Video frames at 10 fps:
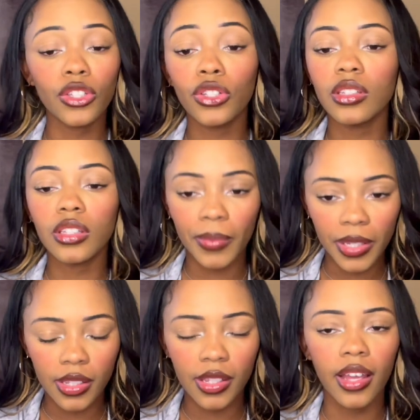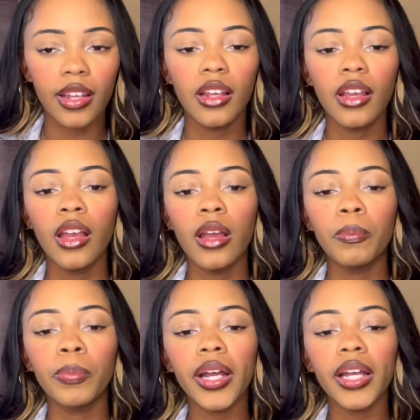to some extent
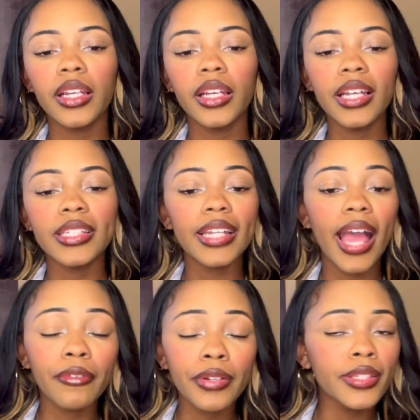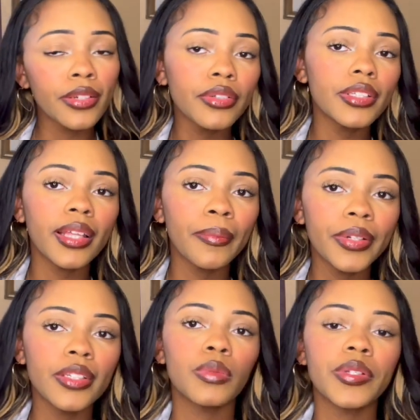but is it every single
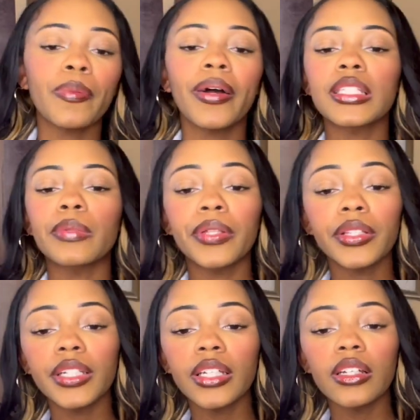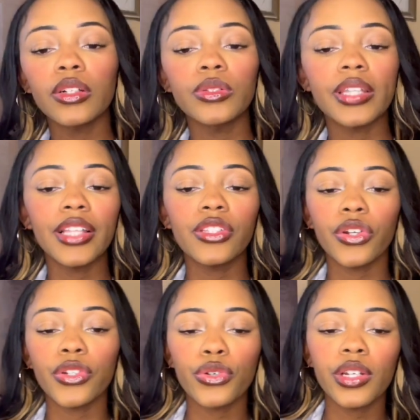celebrity's responsibility who's had
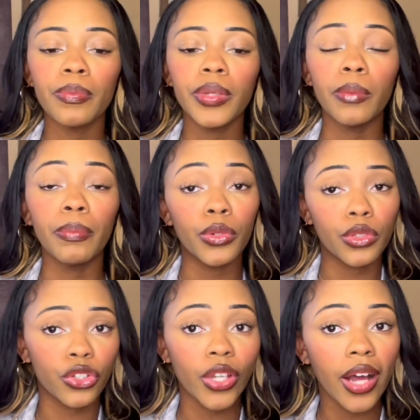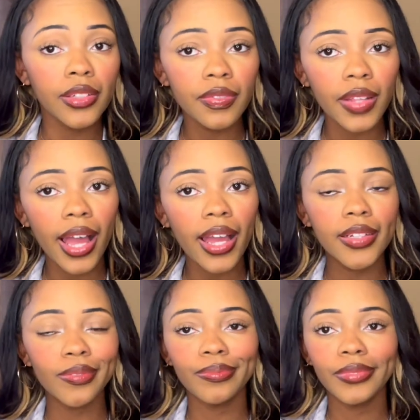surgery to be the poster child of that
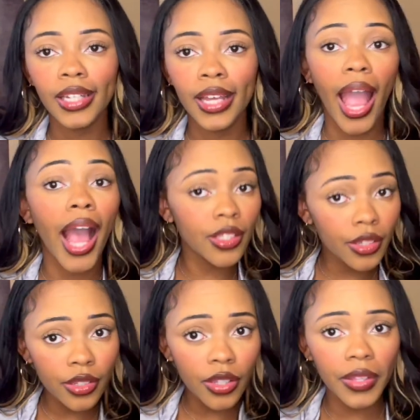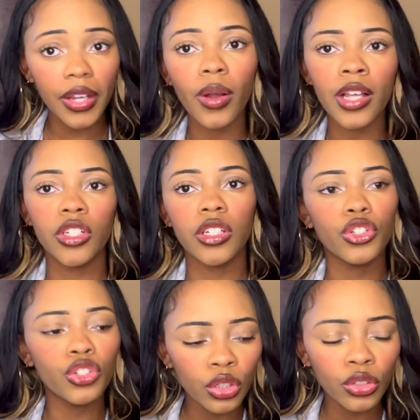ask yourself that question
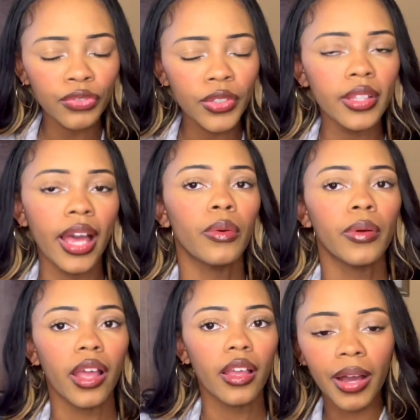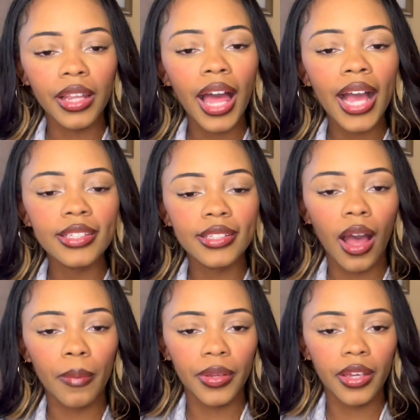do you feel that way my last
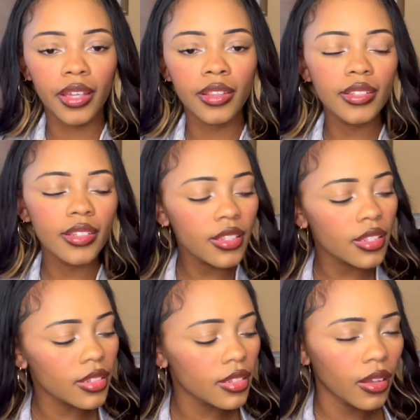topic and this is